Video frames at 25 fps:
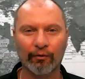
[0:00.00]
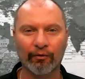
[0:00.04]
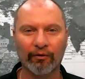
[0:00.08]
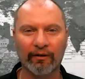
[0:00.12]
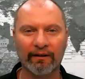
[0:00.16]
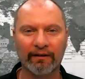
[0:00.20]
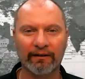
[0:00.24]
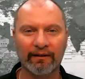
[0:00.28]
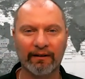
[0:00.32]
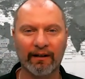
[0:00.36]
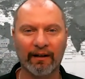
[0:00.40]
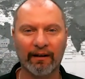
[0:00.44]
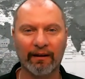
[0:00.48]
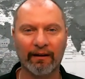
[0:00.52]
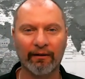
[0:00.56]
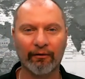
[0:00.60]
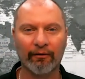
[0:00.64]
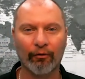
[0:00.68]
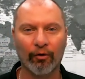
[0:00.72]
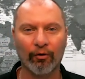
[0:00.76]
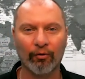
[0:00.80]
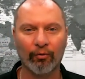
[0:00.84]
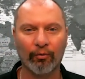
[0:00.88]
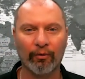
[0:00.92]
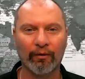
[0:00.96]
There's nothing
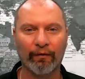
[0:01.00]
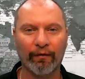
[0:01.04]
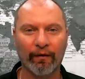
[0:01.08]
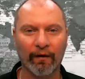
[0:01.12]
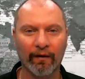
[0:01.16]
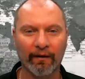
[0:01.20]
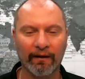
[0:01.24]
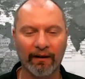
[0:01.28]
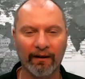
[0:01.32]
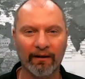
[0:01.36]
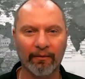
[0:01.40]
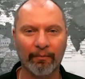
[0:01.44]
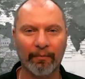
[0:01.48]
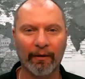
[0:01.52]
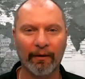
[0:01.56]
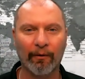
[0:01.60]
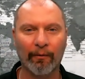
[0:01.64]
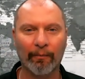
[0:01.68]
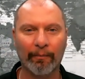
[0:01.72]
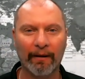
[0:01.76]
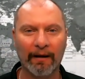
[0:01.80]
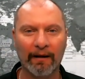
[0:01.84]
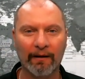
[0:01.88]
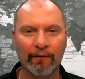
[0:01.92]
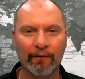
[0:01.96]
wrong with finding the belt
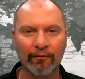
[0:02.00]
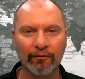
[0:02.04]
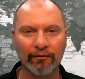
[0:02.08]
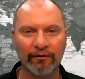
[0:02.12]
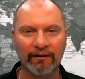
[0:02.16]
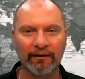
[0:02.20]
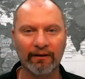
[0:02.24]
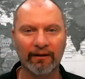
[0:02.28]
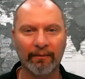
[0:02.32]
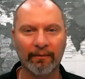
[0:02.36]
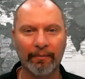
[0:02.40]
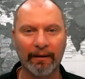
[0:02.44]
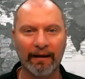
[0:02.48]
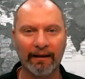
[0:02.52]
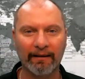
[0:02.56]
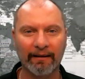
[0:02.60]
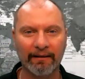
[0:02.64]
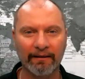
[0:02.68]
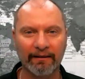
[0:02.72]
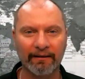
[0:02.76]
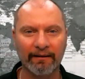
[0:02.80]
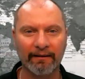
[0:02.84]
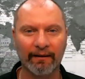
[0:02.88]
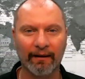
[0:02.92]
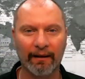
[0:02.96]
buckles and the
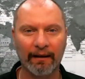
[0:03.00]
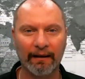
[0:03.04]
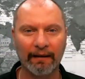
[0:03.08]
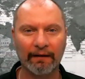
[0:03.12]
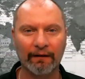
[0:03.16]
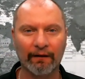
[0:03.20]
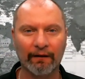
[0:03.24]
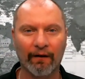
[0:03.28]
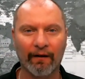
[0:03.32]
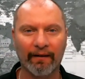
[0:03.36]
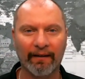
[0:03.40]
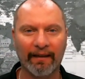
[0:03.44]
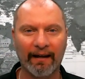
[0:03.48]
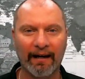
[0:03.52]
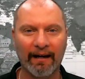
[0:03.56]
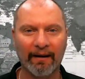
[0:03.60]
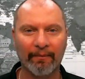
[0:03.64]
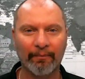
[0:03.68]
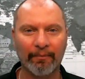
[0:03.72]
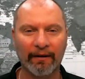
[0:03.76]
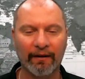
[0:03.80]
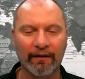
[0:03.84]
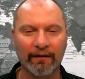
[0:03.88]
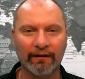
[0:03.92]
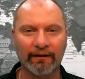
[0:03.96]
buttons and things like that,
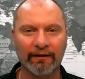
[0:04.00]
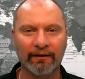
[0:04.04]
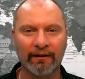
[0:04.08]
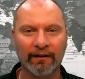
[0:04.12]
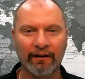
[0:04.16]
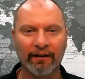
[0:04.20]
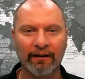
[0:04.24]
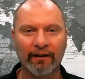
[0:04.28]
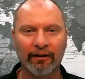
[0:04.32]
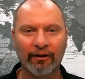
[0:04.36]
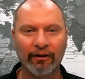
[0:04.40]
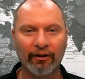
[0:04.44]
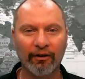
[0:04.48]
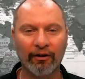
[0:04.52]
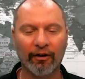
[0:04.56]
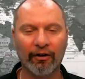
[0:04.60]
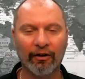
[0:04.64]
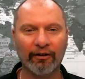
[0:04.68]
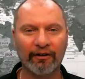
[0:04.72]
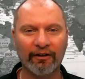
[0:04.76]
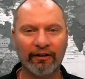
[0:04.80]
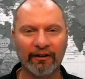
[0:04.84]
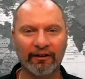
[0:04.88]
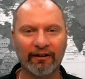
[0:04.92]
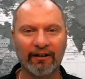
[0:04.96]
because you
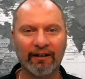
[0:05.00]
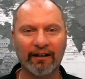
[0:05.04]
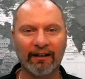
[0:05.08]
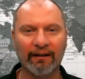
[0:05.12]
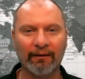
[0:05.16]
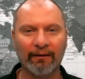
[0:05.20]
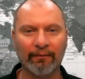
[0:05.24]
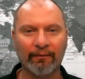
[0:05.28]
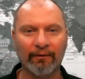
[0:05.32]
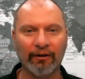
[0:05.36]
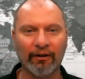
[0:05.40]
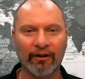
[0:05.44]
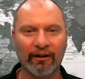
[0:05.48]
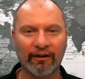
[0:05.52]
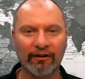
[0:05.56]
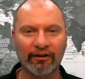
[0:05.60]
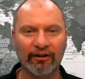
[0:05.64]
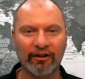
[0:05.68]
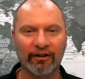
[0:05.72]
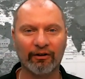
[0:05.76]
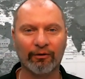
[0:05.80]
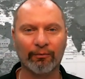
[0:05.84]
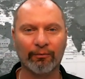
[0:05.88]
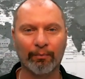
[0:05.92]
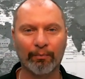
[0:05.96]
can
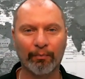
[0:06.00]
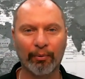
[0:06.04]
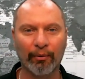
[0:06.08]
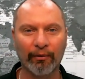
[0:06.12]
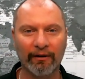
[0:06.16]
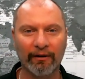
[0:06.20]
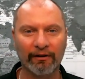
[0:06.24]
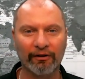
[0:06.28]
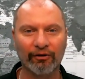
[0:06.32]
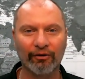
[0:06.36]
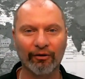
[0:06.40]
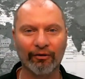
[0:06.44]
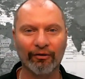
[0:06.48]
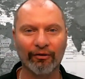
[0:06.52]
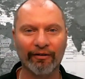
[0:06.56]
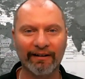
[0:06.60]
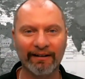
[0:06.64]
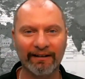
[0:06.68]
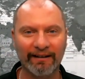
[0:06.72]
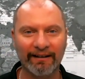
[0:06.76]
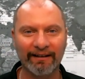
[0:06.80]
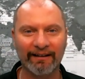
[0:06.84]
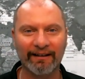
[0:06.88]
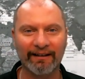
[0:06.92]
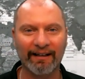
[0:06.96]
just put the stories
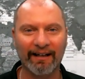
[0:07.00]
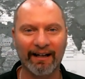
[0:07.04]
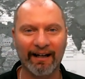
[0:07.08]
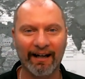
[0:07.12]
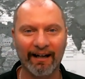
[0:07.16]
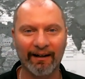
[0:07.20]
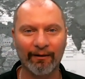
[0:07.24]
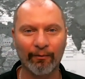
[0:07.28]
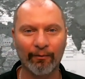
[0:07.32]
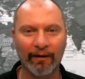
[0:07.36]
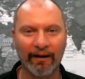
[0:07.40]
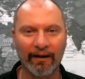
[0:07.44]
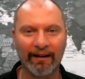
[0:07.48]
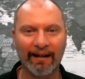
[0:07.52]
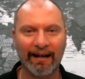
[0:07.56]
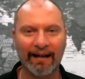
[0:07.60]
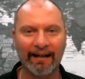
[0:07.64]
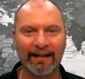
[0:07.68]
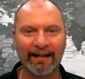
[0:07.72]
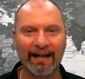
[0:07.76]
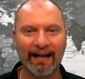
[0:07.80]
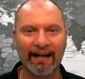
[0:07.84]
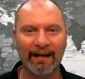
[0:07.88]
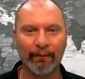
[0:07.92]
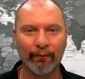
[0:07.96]
into your head where that
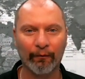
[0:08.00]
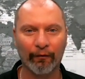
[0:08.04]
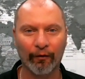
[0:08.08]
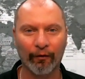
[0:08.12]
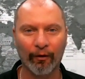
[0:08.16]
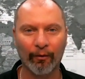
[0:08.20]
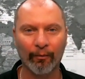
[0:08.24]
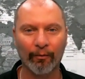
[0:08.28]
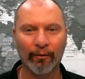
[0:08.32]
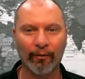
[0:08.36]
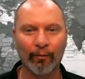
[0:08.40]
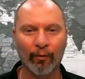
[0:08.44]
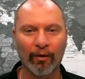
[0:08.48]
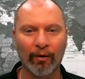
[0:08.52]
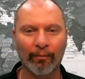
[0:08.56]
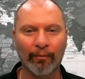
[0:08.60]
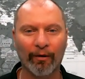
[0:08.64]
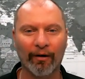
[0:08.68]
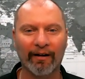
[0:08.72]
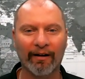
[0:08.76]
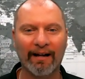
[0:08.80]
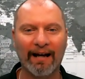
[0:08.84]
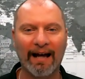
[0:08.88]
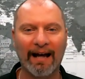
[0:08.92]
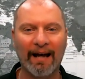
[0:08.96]
came from and what
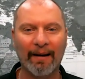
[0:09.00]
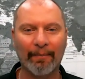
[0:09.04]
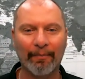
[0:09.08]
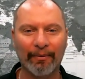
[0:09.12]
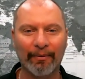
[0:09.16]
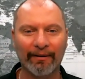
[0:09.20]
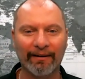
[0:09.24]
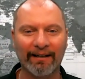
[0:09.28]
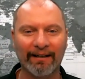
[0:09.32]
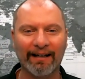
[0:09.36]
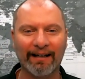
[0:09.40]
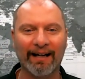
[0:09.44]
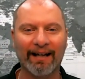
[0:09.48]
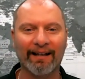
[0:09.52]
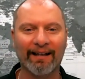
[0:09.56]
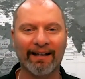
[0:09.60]
might have happened to get